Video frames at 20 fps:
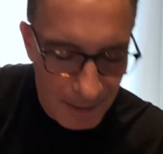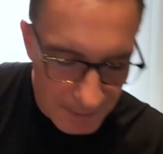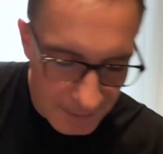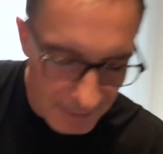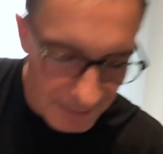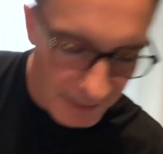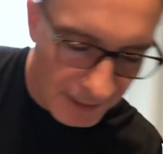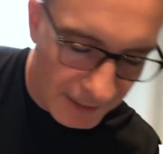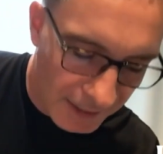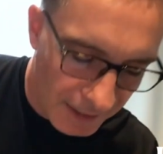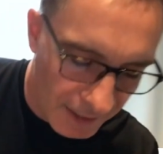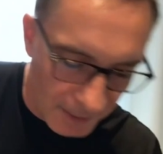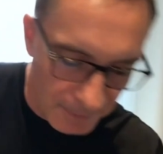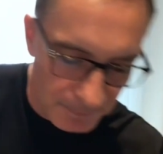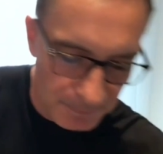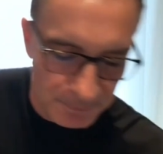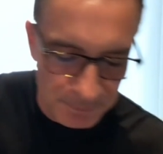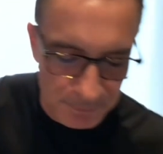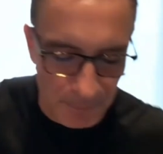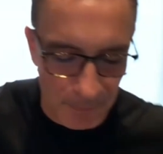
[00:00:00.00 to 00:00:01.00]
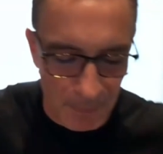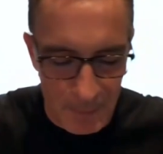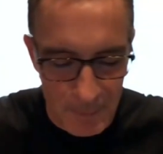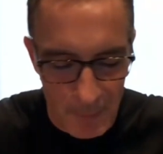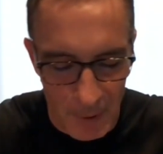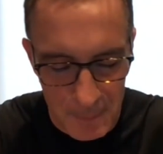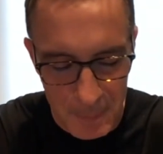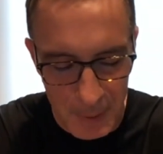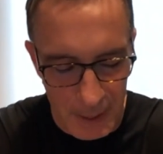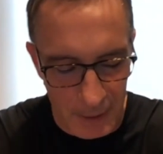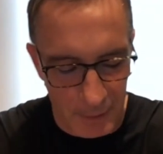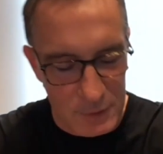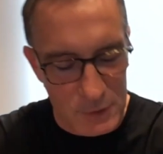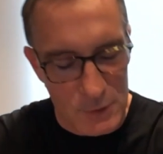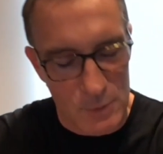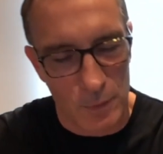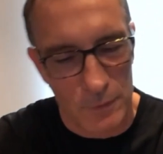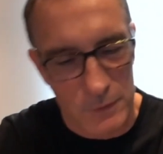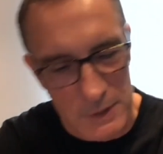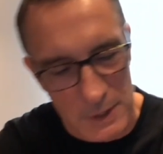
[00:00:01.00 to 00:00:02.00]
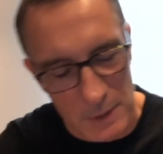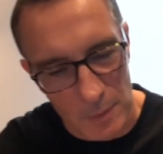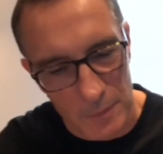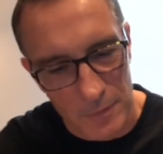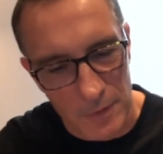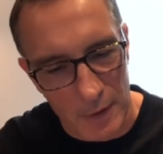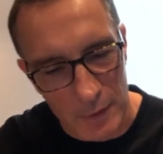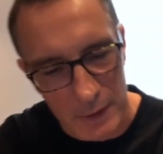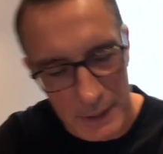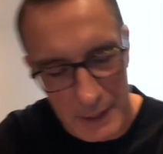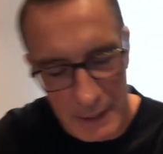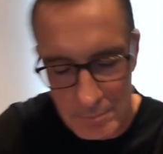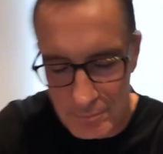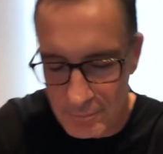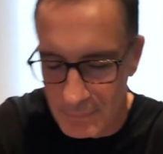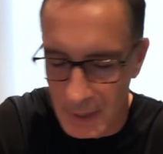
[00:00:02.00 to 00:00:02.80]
The um, my parents obviously were very